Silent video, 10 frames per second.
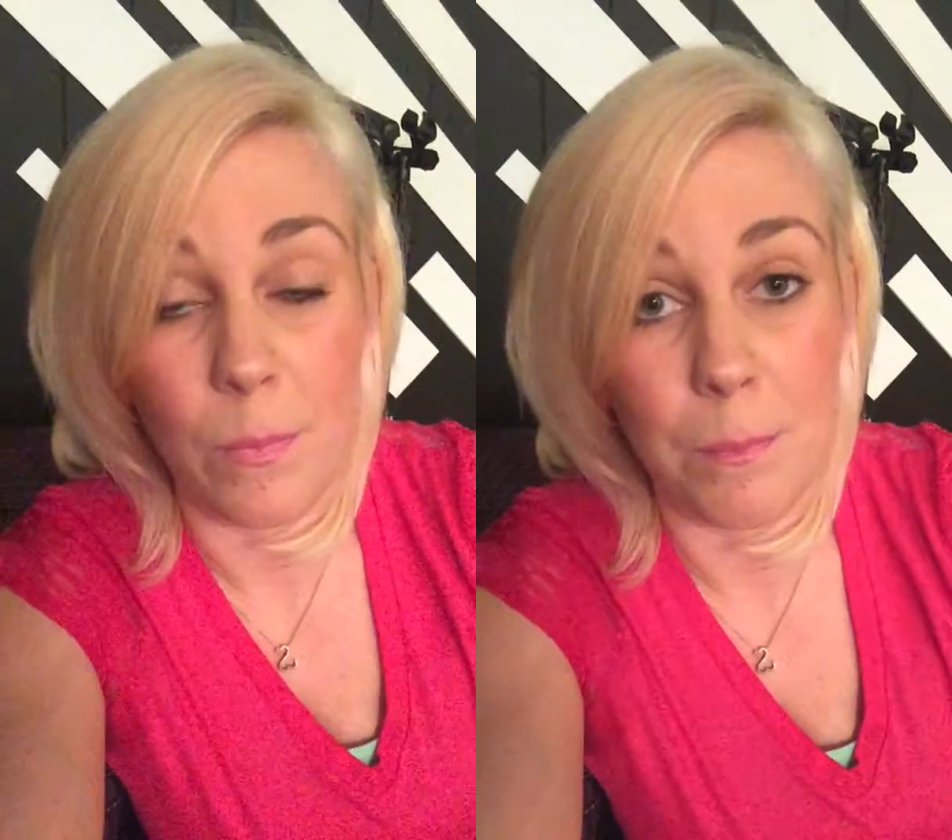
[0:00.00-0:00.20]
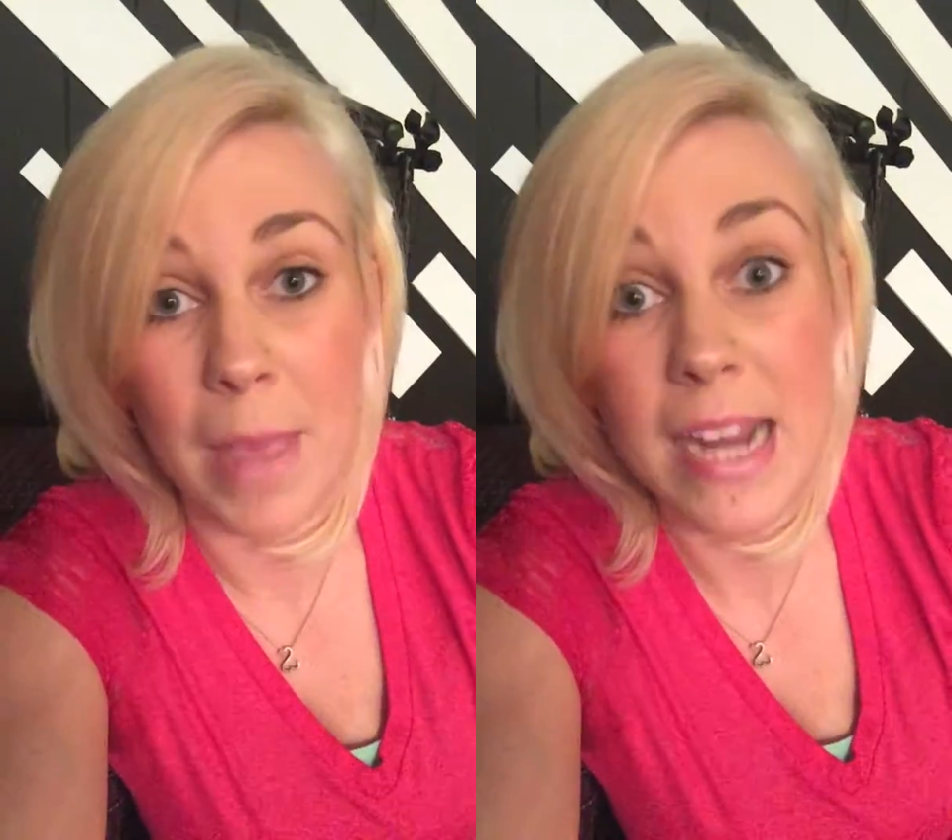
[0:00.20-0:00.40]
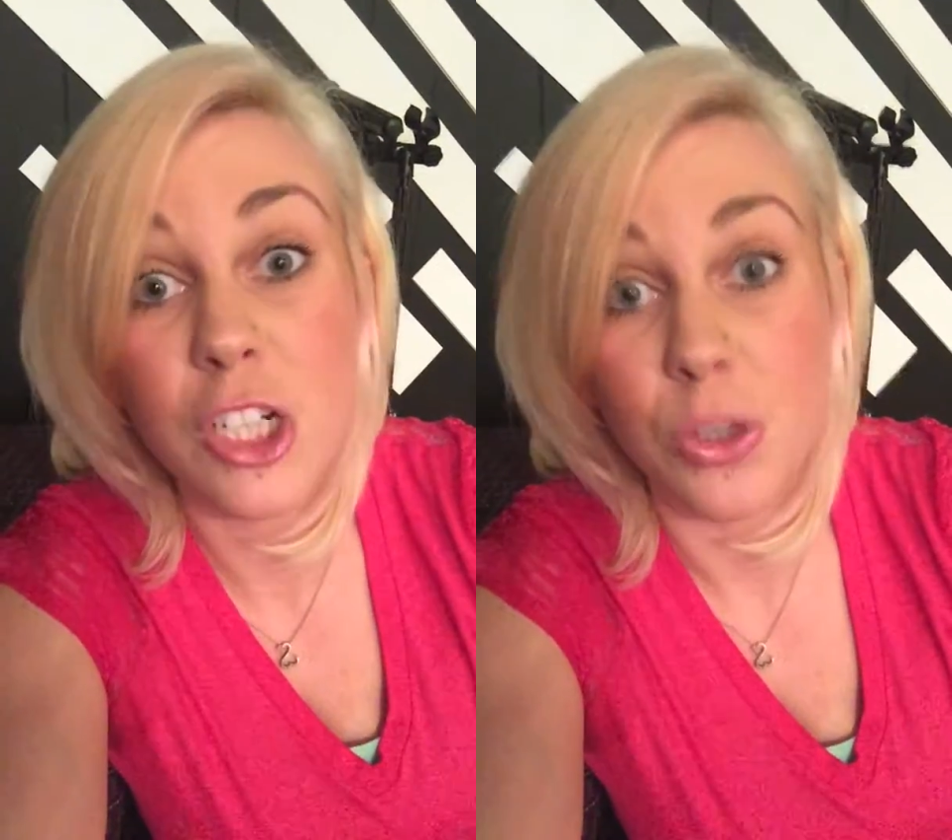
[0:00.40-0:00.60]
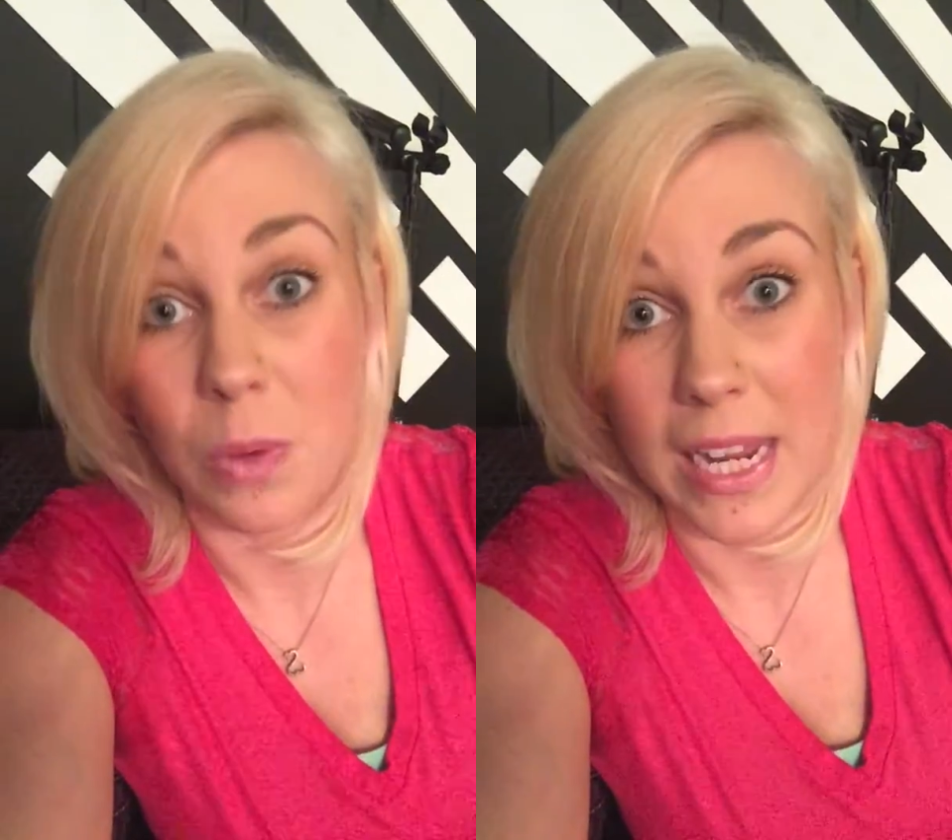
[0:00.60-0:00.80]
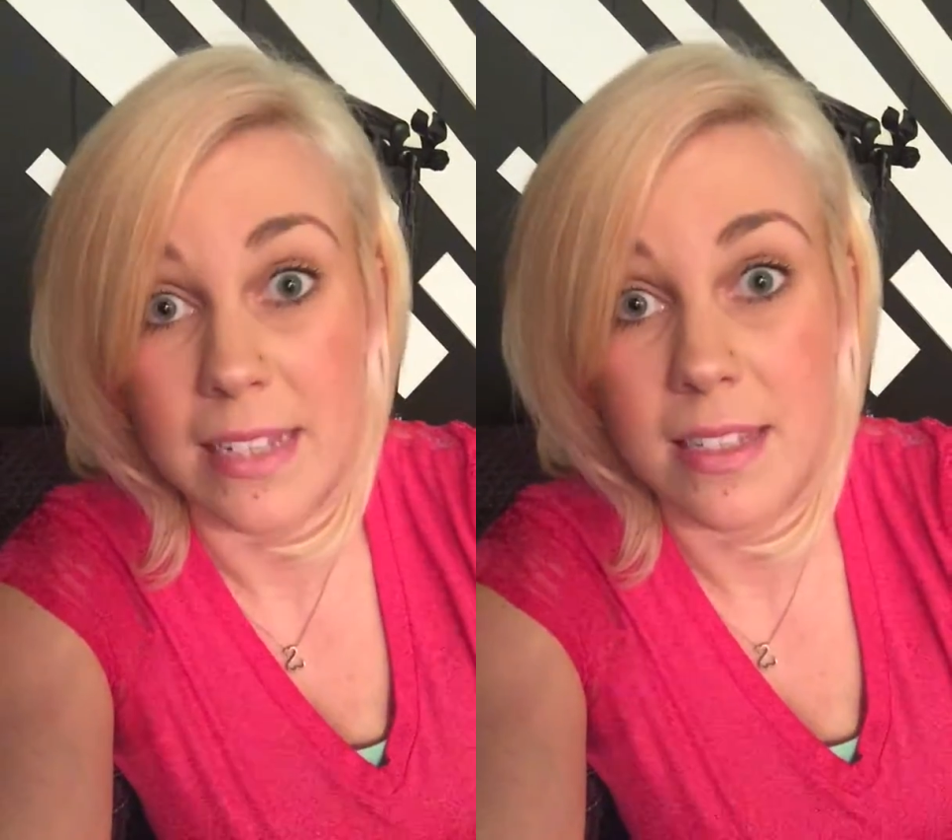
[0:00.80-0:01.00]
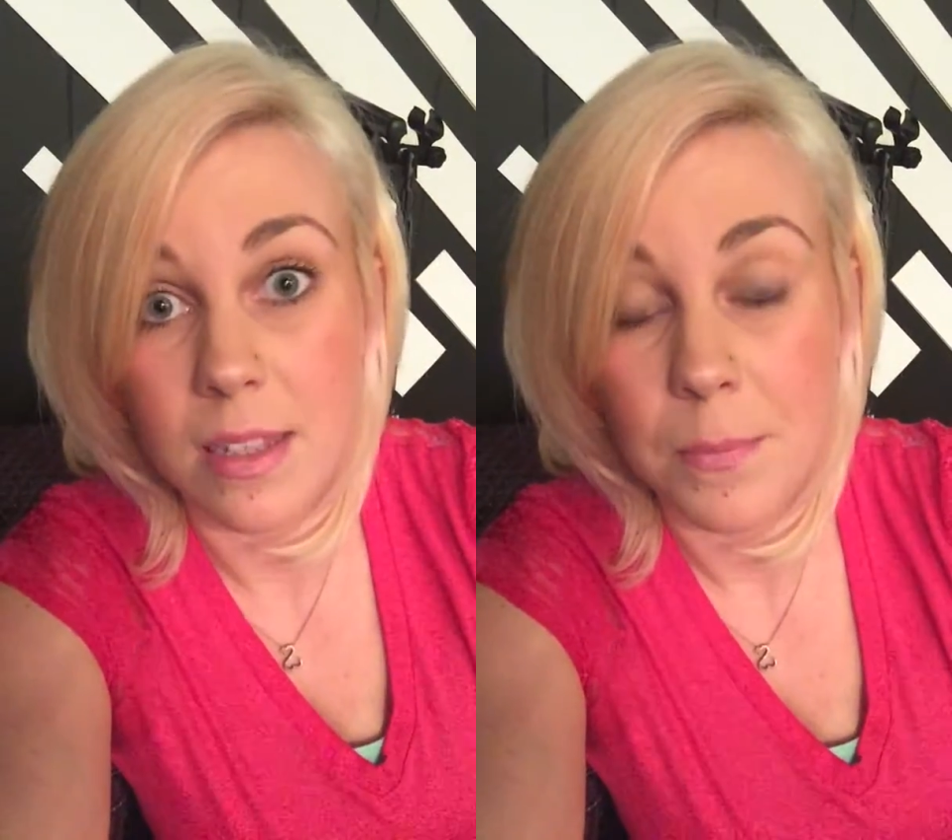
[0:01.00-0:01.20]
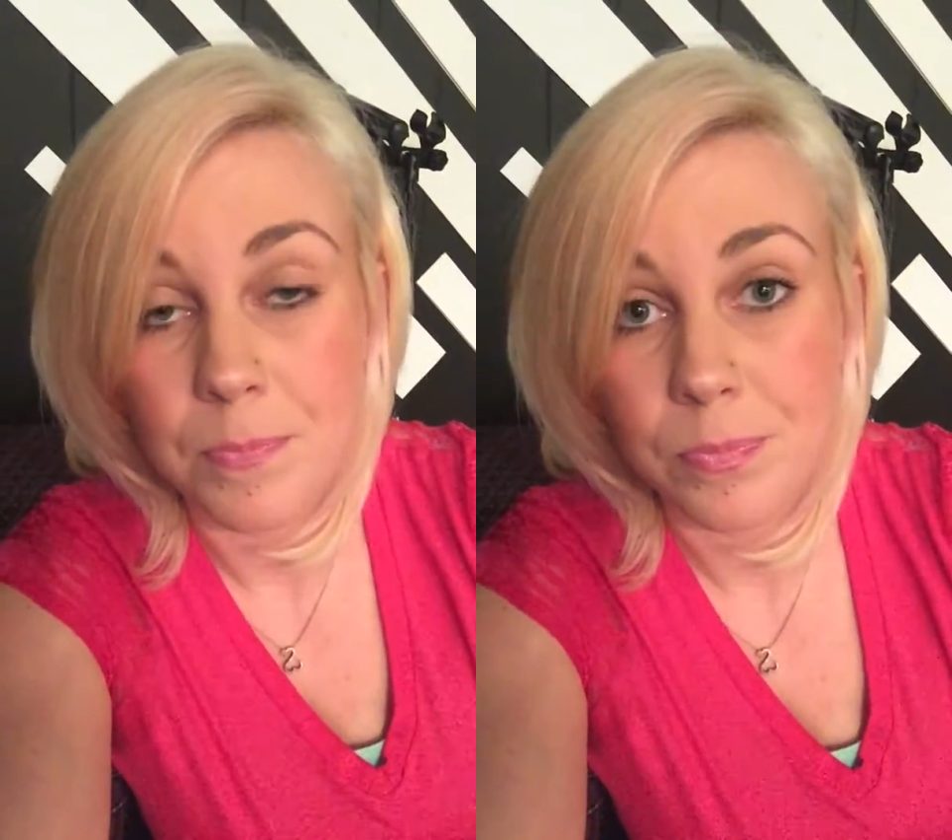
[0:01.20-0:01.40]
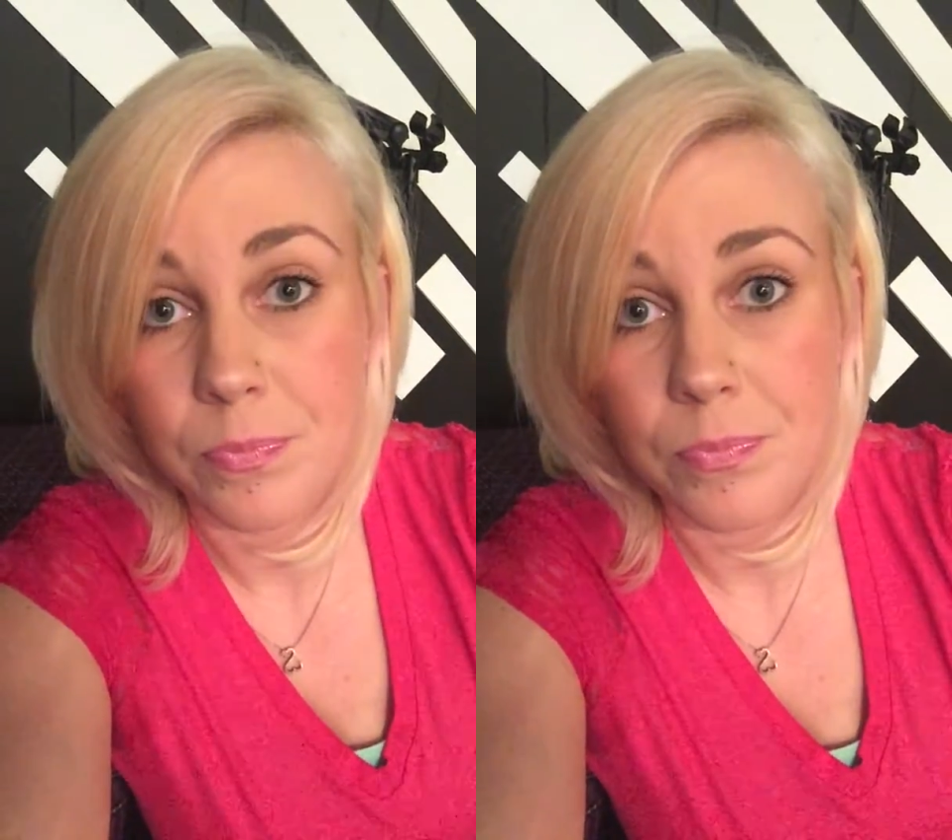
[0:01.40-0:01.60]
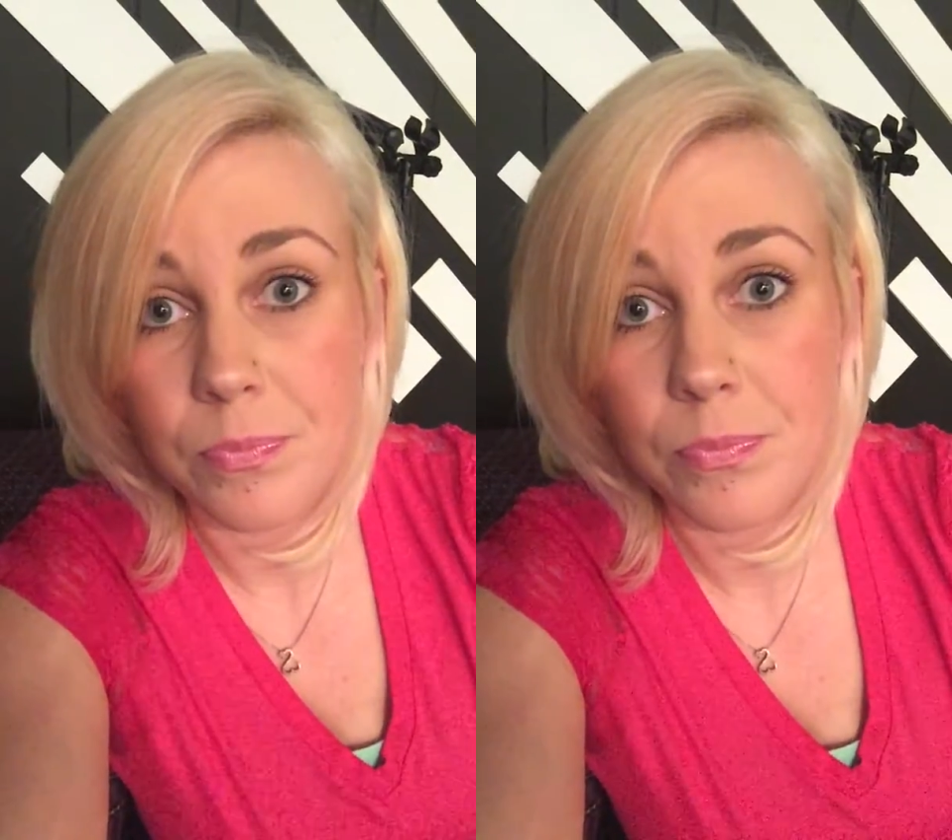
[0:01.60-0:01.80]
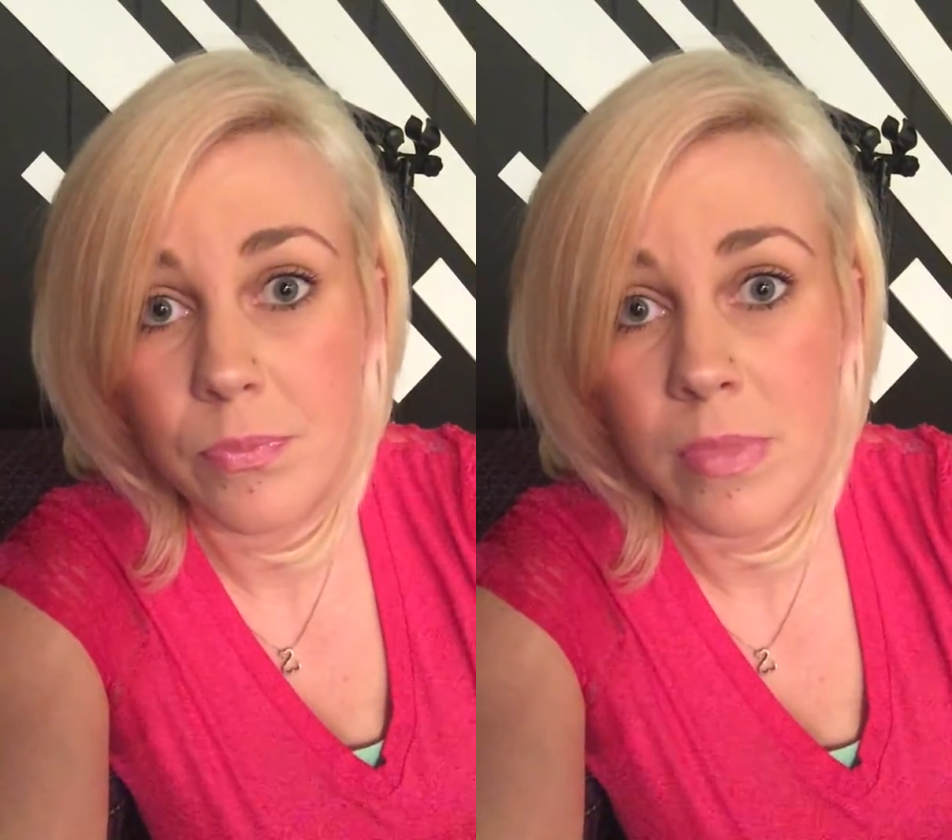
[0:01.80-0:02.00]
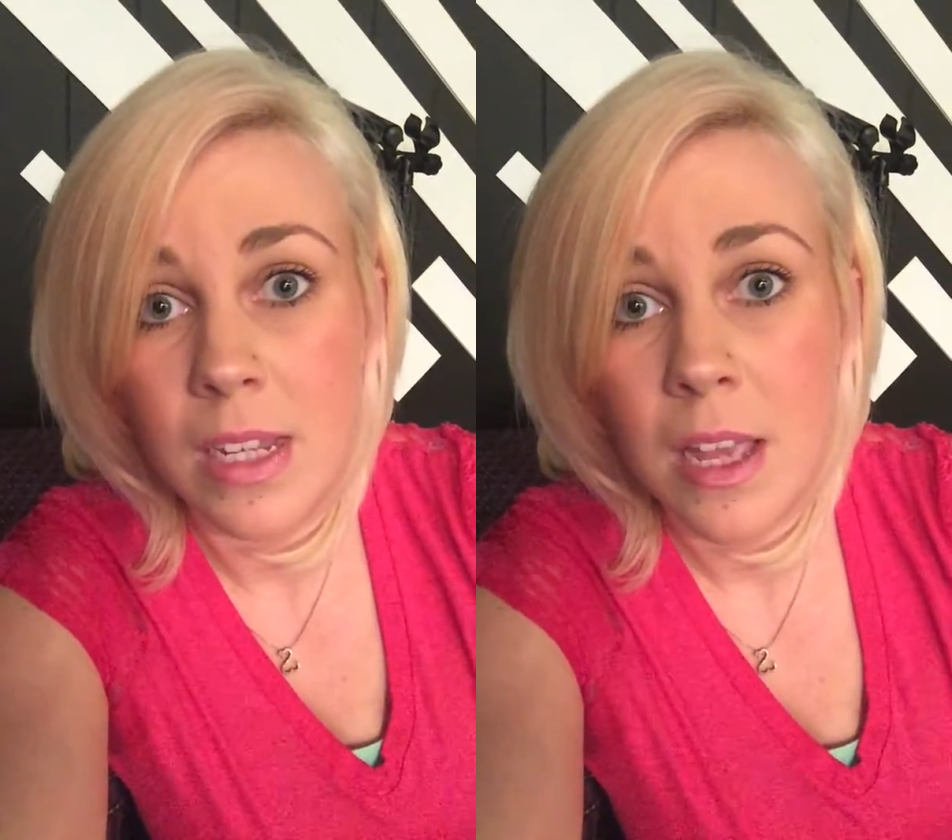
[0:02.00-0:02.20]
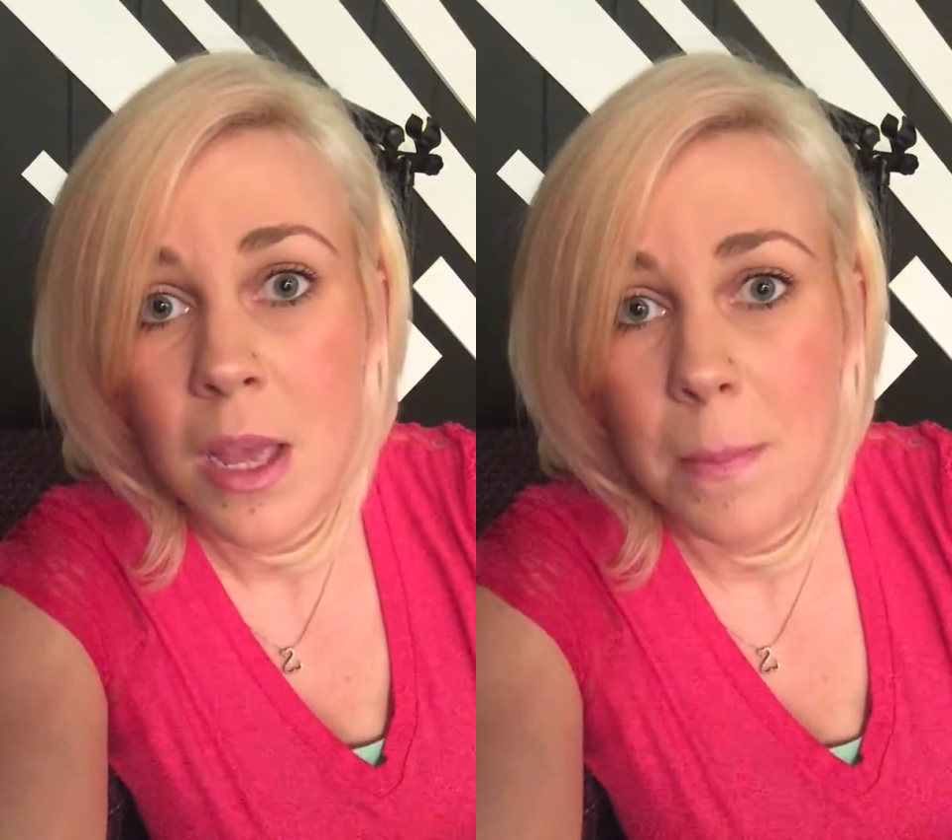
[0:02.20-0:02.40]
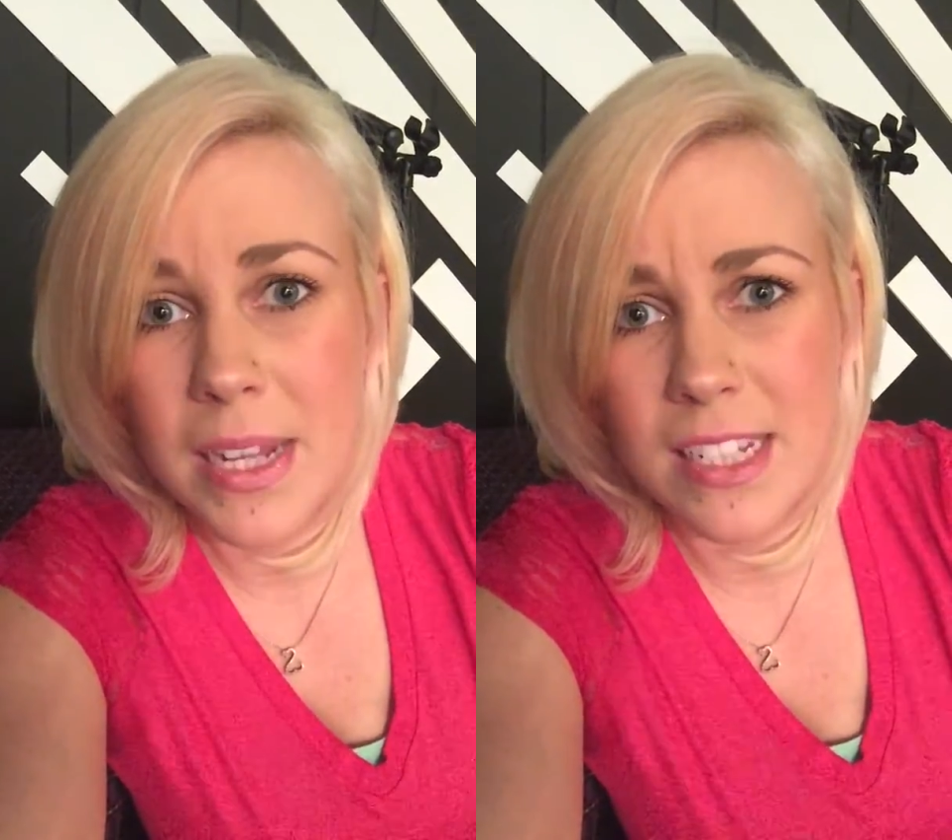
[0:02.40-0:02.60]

major ways. But